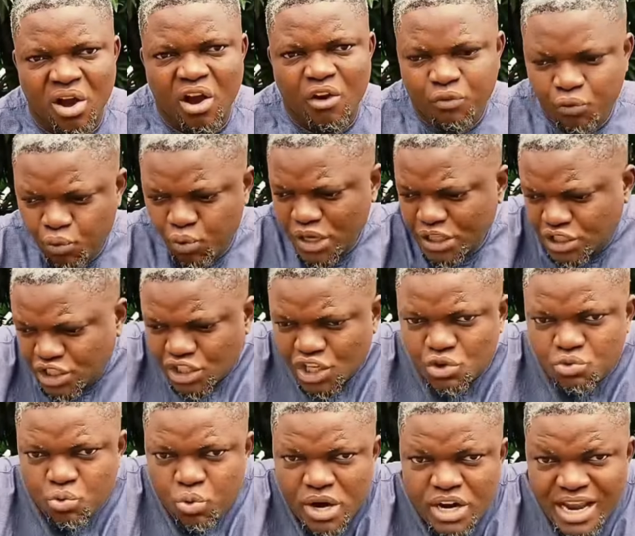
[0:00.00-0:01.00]
of which
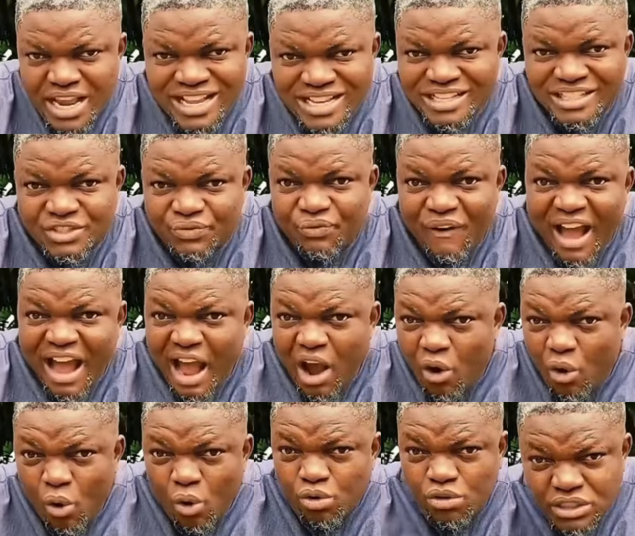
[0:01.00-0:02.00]
Ikwerre is
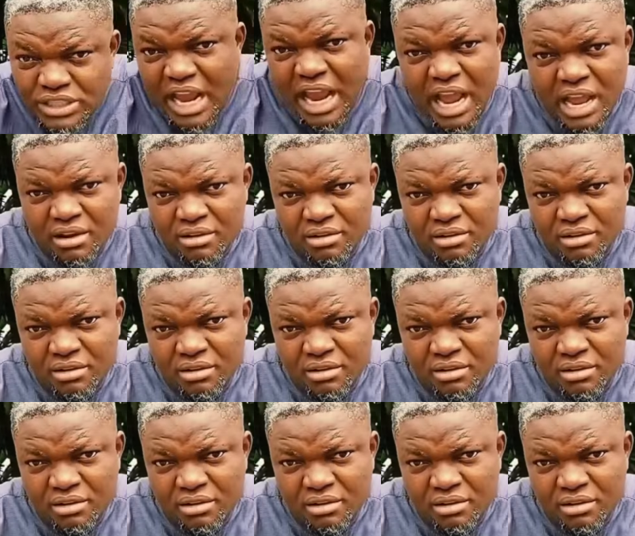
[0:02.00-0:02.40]
far older,